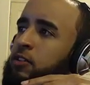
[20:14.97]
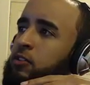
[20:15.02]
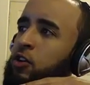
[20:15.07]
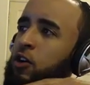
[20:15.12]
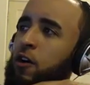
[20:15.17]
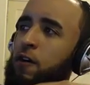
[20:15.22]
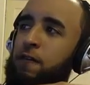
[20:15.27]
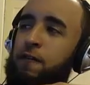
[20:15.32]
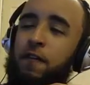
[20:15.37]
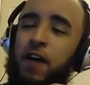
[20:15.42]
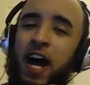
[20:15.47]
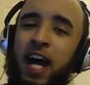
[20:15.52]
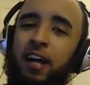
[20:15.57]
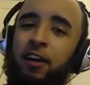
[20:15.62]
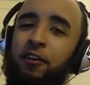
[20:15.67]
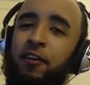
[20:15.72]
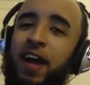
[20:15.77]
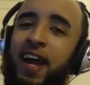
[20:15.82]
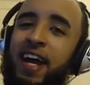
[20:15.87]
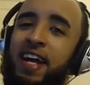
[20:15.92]
called
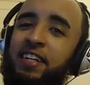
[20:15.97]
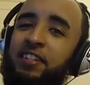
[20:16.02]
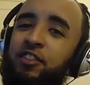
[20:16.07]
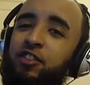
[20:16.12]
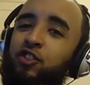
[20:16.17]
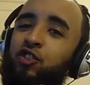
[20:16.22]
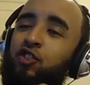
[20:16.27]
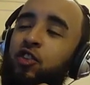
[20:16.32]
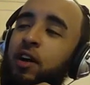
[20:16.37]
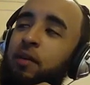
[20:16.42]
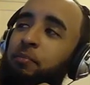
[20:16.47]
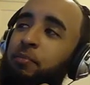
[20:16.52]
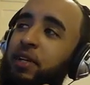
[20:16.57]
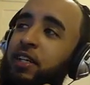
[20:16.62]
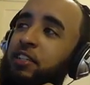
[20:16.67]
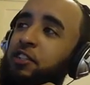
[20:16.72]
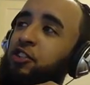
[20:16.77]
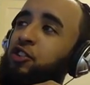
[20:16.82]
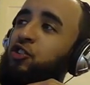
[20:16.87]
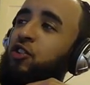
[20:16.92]
Fire Ass
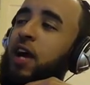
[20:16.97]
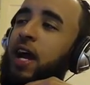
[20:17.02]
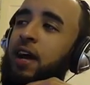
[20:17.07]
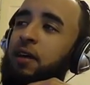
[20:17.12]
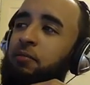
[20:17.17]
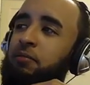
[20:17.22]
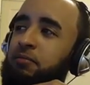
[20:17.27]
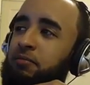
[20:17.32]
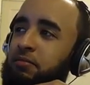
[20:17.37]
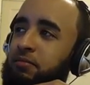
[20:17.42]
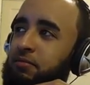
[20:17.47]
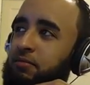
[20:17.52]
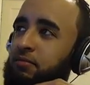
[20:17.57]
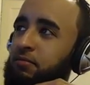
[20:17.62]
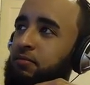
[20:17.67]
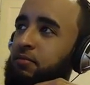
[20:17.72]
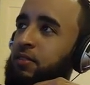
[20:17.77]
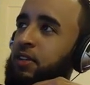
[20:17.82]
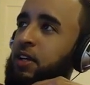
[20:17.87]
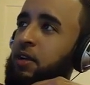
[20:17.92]
Trumpet Trap
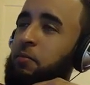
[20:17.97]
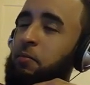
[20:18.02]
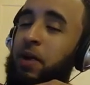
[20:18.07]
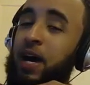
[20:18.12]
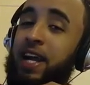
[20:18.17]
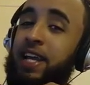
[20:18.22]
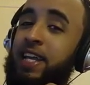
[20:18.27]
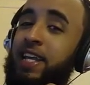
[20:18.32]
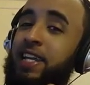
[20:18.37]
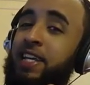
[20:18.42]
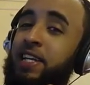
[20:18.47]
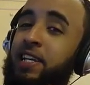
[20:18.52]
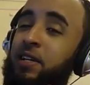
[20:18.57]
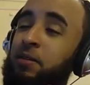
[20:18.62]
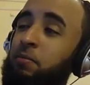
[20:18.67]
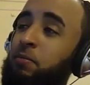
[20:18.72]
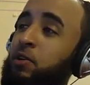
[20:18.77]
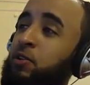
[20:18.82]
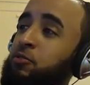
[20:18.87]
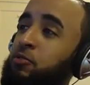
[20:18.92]
by
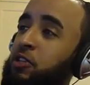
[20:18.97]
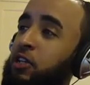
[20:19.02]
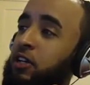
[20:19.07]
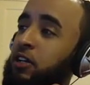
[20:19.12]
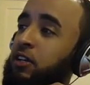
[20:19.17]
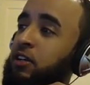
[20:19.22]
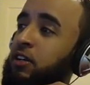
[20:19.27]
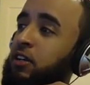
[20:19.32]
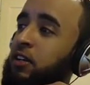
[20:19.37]
Eden Music.